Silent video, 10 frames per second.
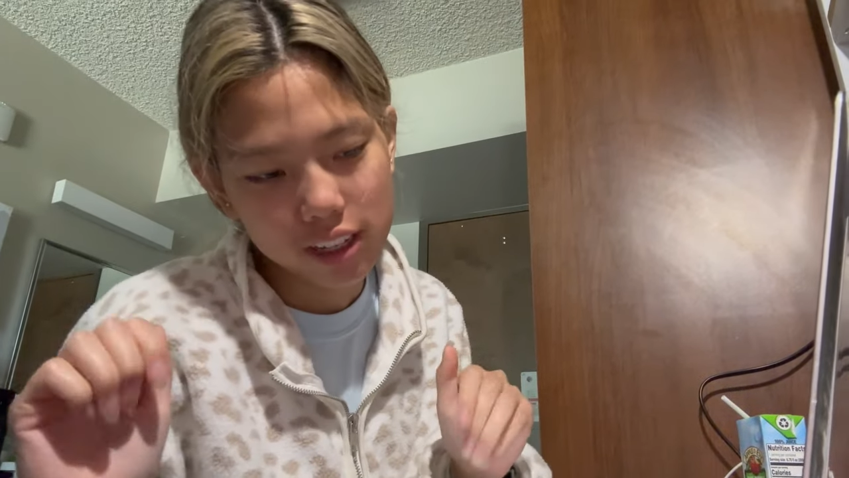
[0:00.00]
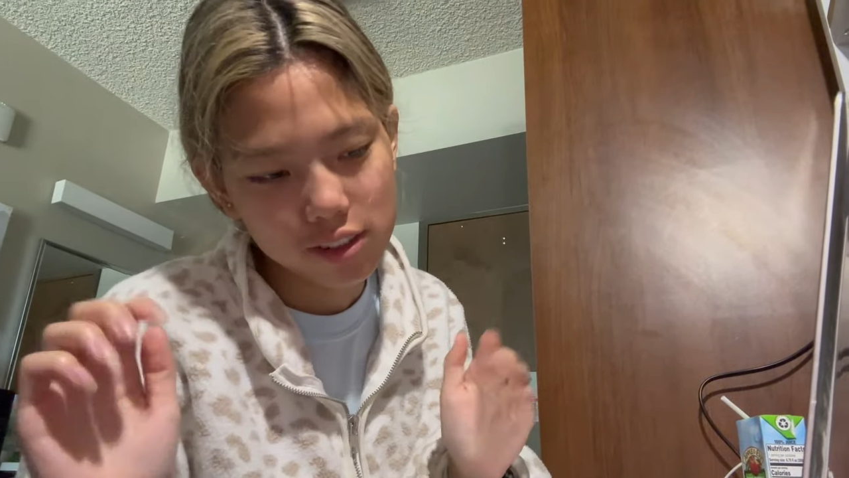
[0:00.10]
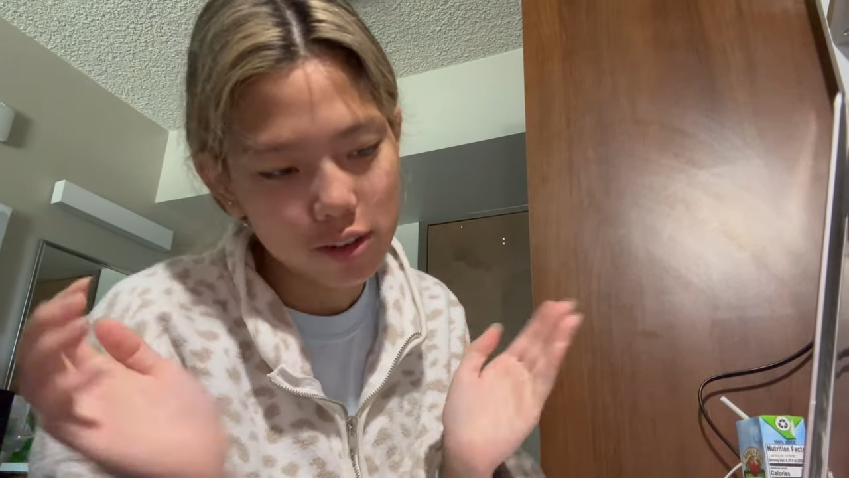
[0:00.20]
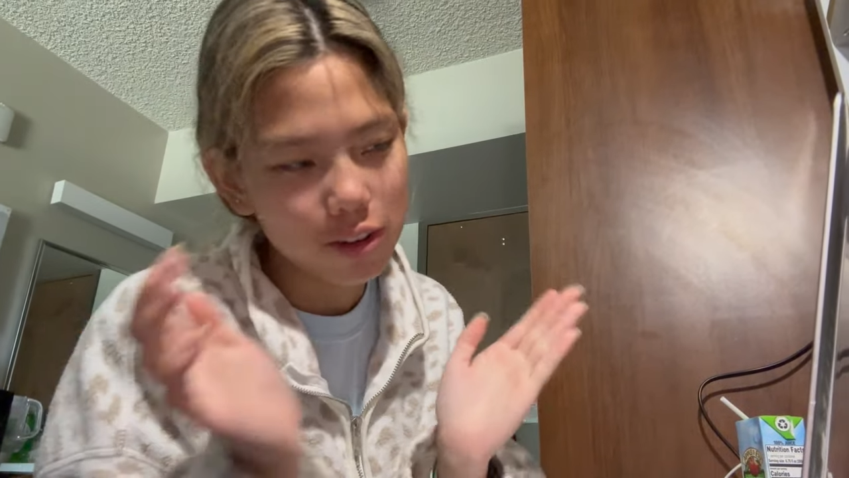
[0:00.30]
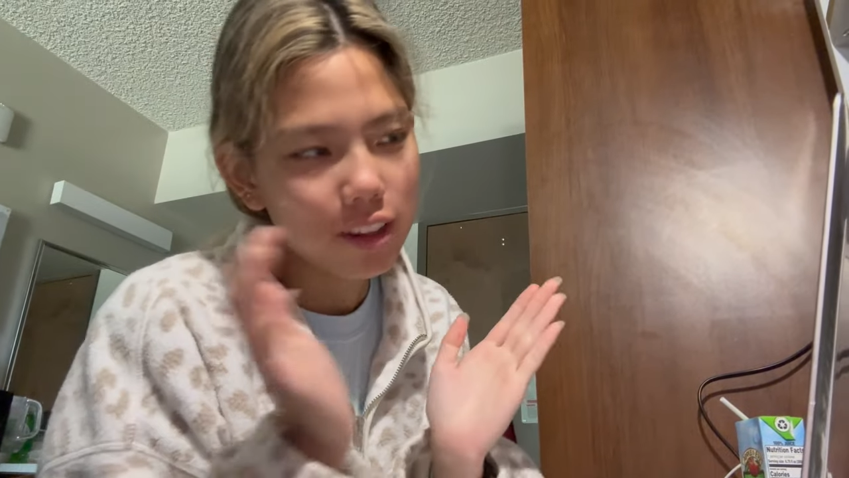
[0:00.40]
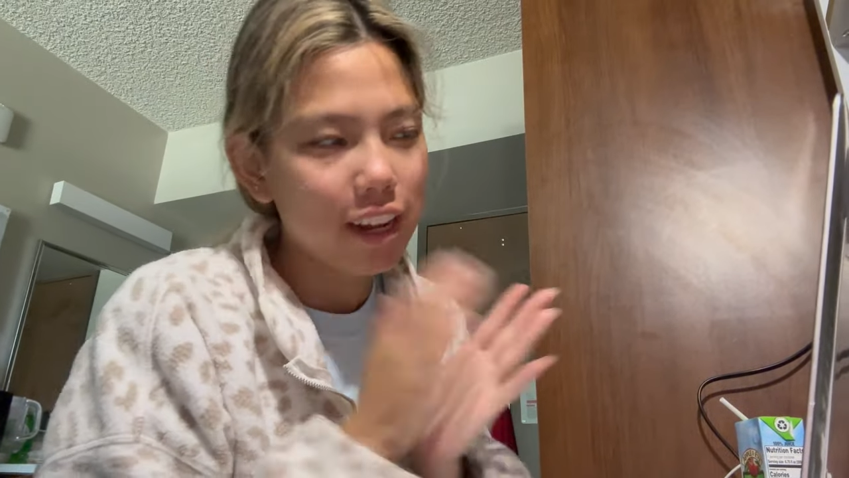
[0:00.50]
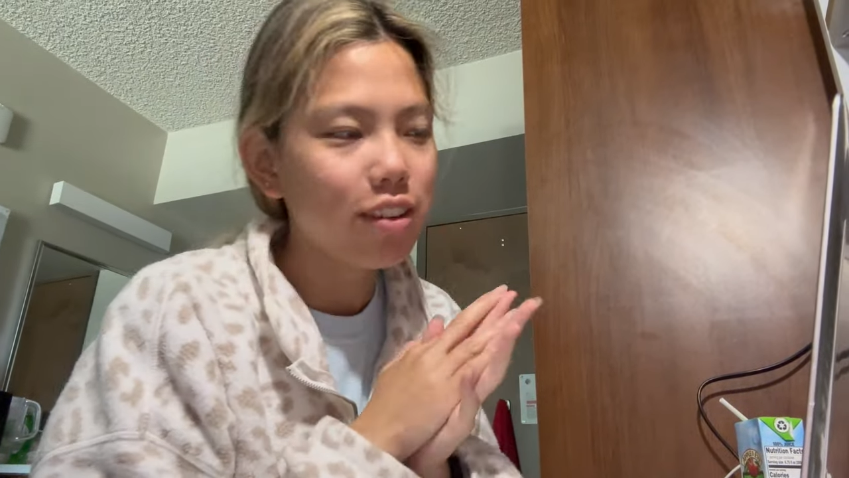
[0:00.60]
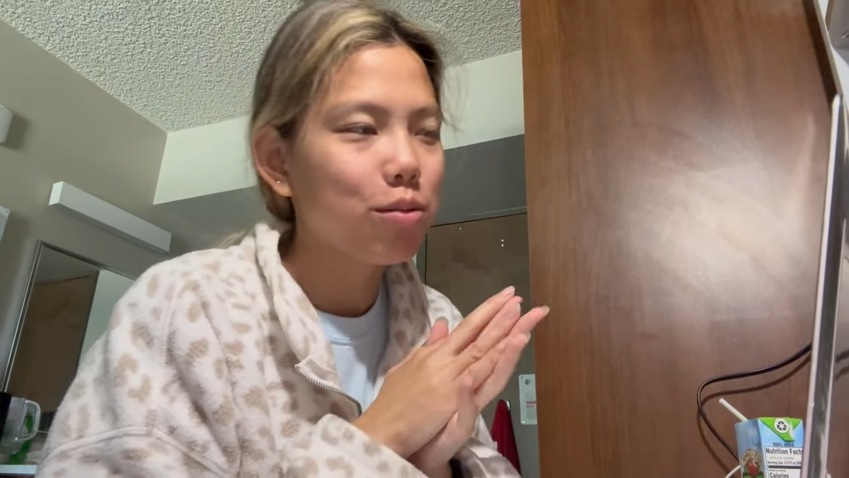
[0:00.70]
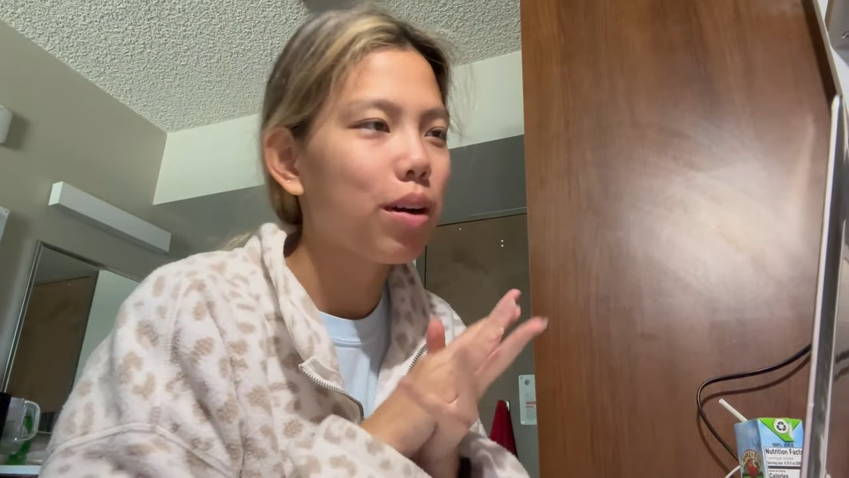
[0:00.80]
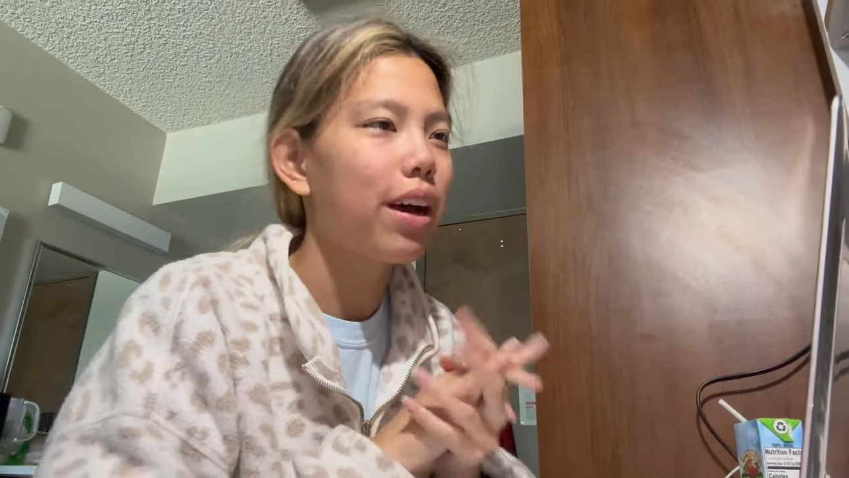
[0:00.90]
so that
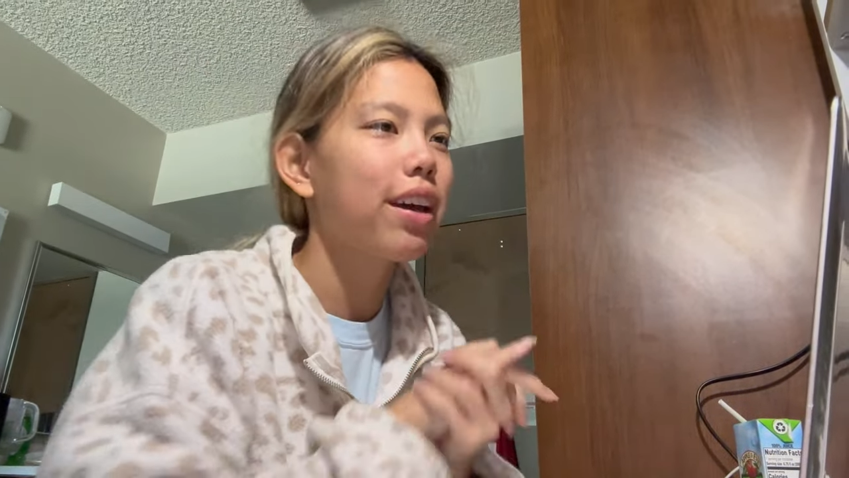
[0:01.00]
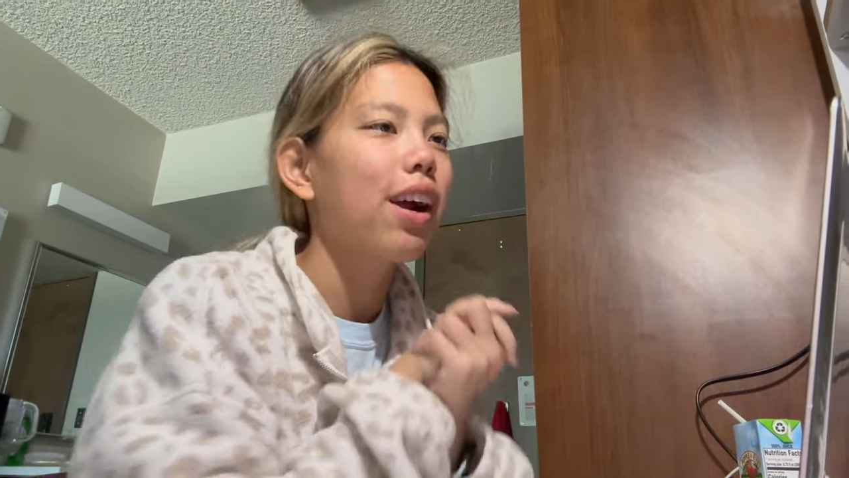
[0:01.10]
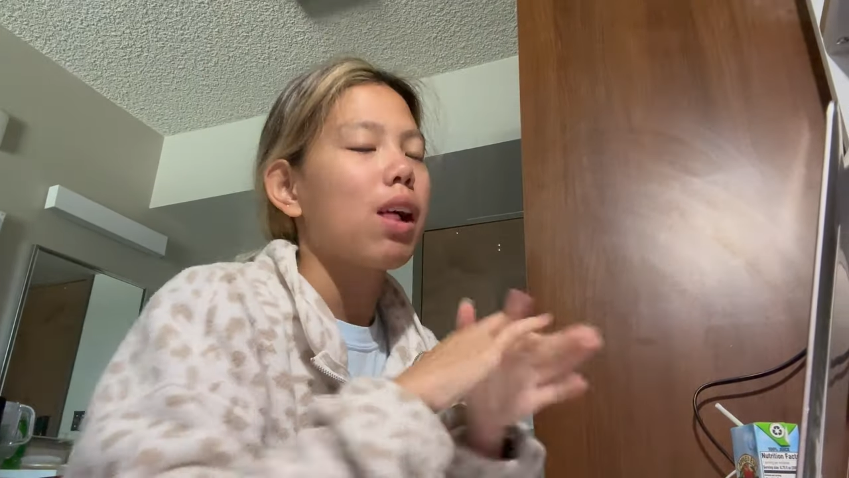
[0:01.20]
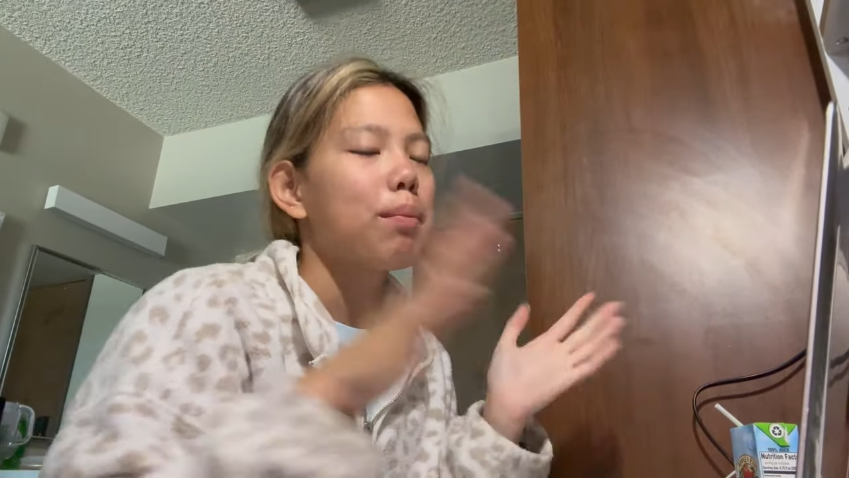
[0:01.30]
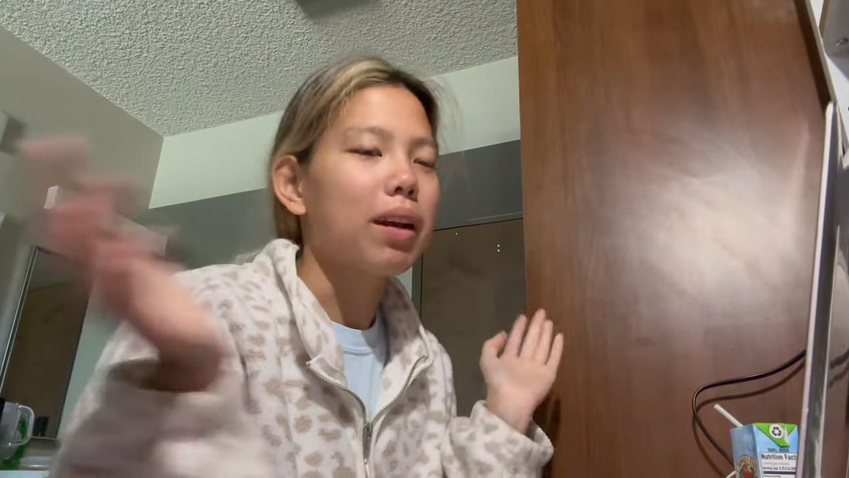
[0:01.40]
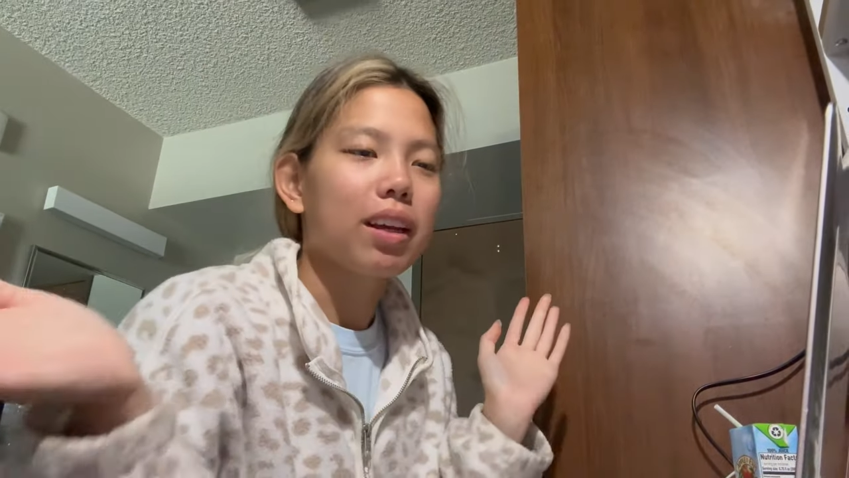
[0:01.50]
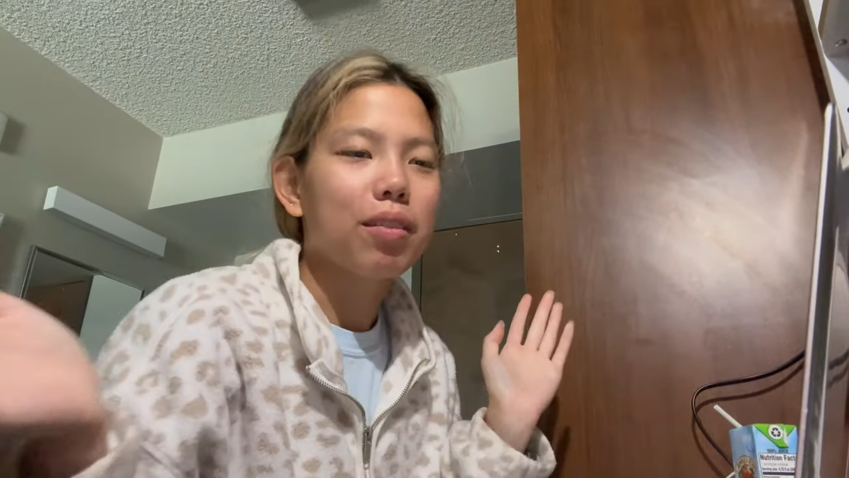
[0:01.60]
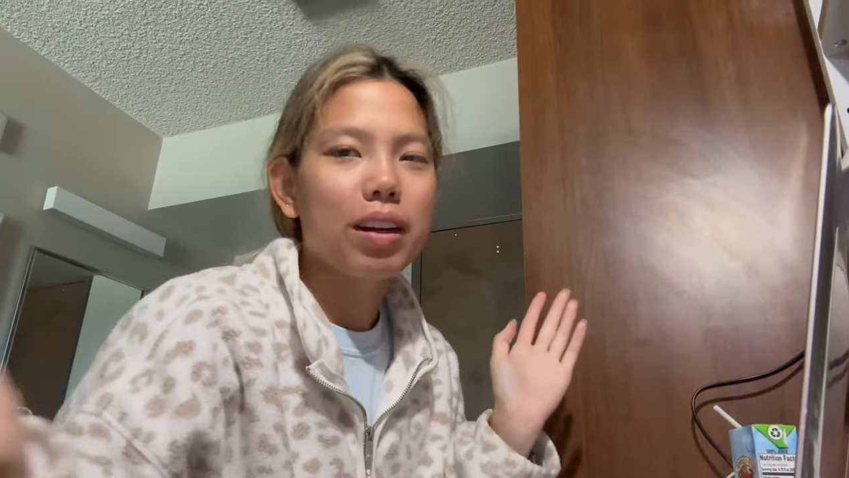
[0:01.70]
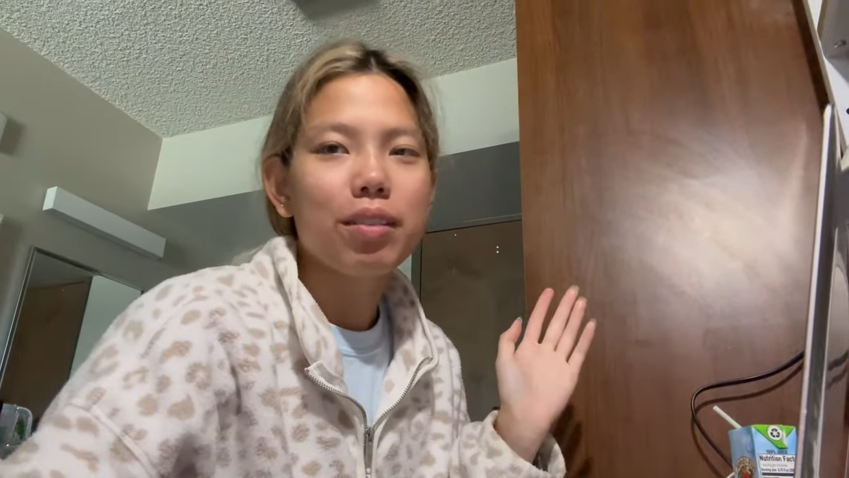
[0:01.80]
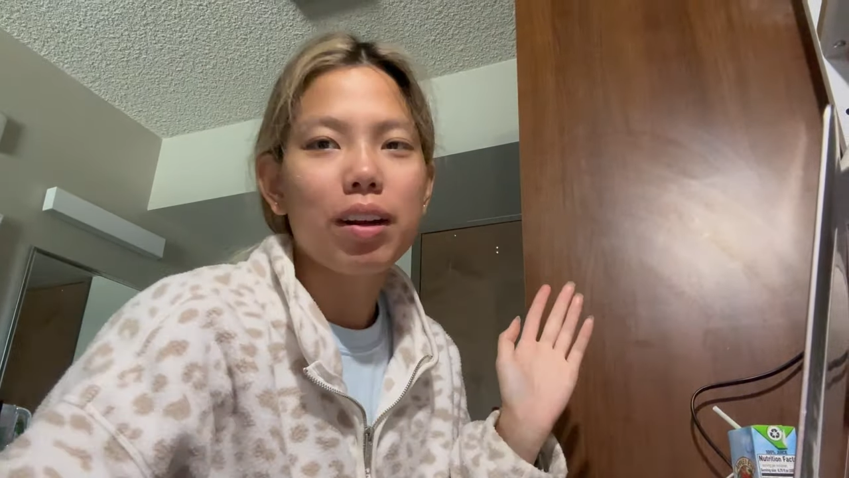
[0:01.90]
is why I'm not getting
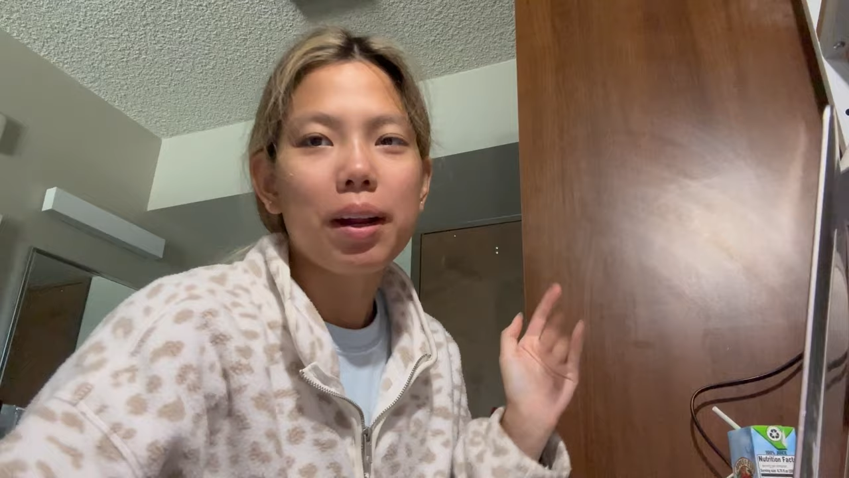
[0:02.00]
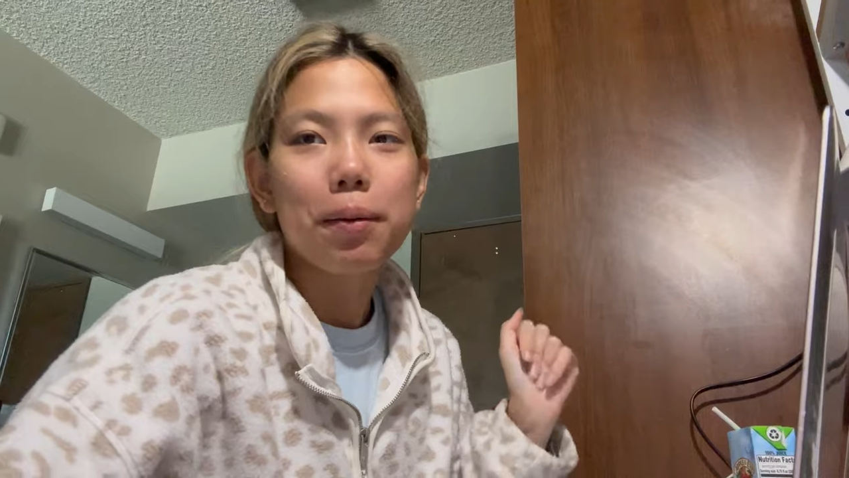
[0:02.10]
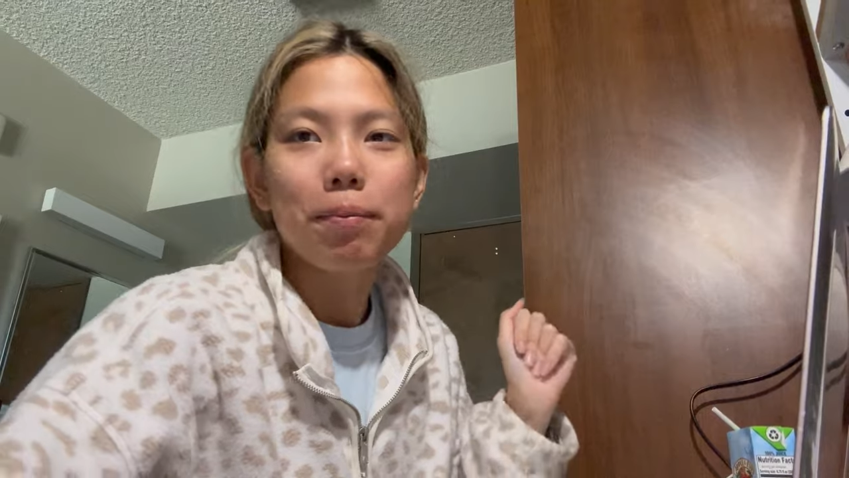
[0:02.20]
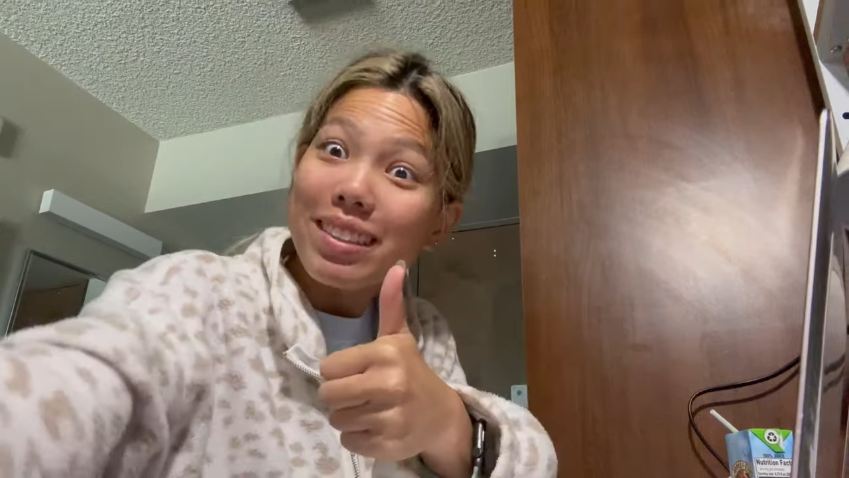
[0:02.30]
ready right now.